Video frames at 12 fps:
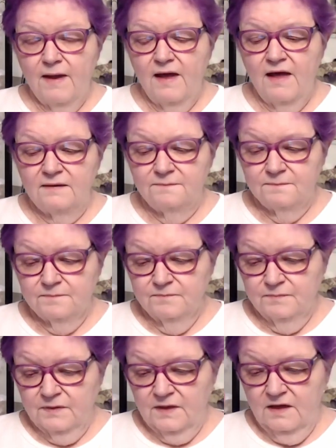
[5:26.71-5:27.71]
And
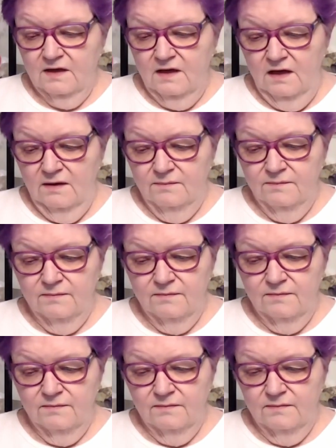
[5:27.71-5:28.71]
um,
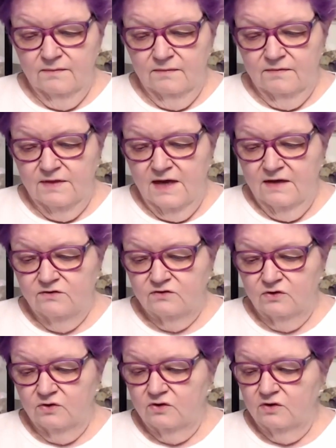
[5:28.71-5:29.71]
they
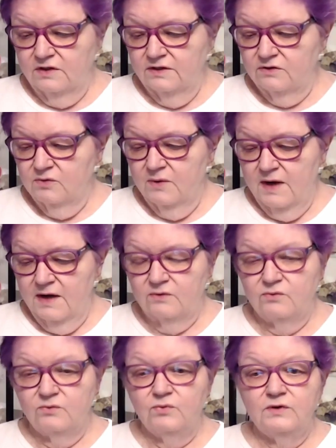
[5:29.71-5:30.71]
circle it
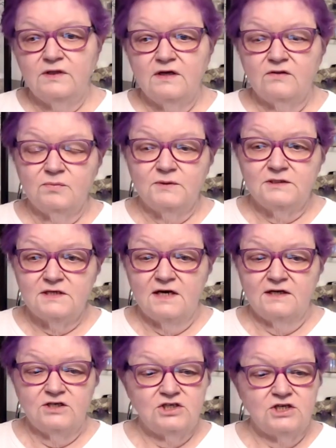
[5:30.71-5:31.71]
throughout with the other
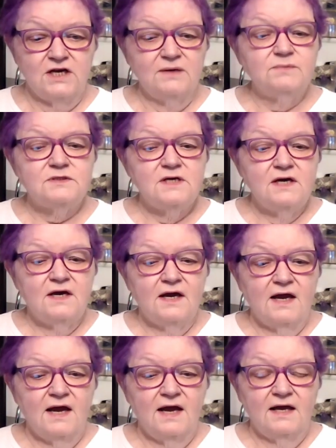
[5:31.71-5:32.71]
platonic shapes
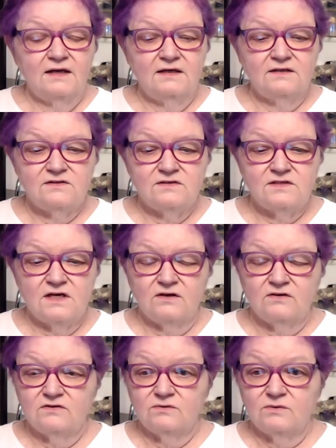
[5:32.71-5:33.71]
and it
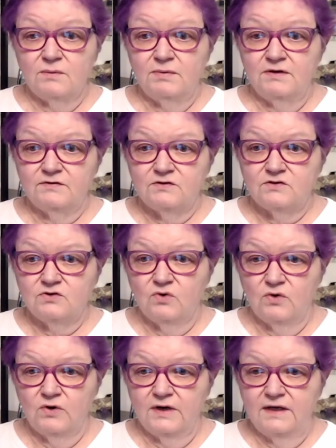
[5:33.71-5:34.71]
tells a bit of a
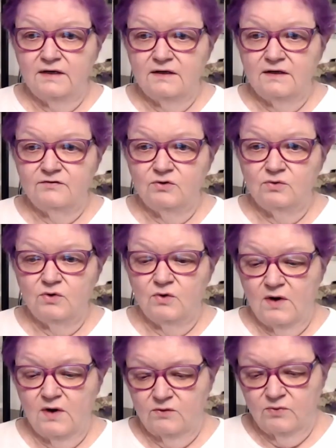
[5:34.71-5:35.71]
story if you know
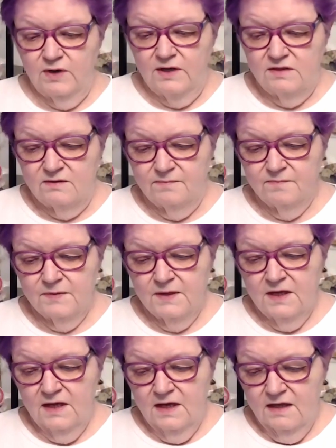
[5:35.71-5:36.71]
how to read them
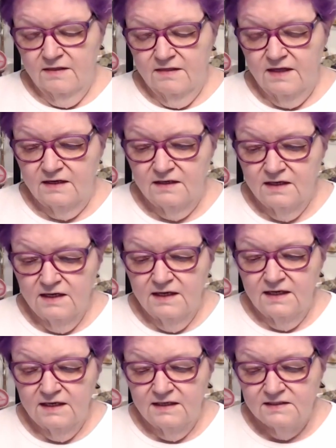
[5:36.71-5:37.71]
then
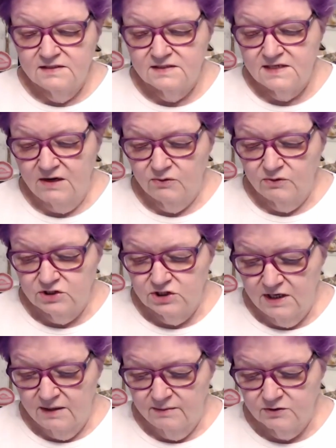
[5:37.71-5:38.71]
in sacred
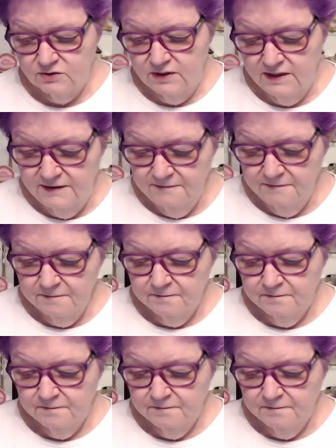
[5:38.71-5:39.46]
geometry,